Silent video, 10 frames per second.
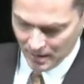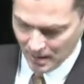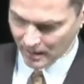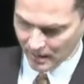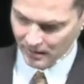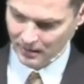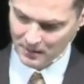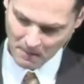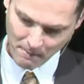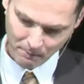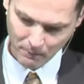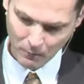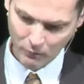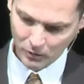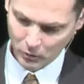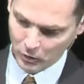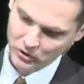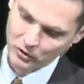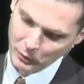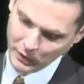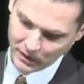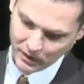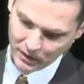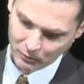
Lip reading: And over the course of the weekend,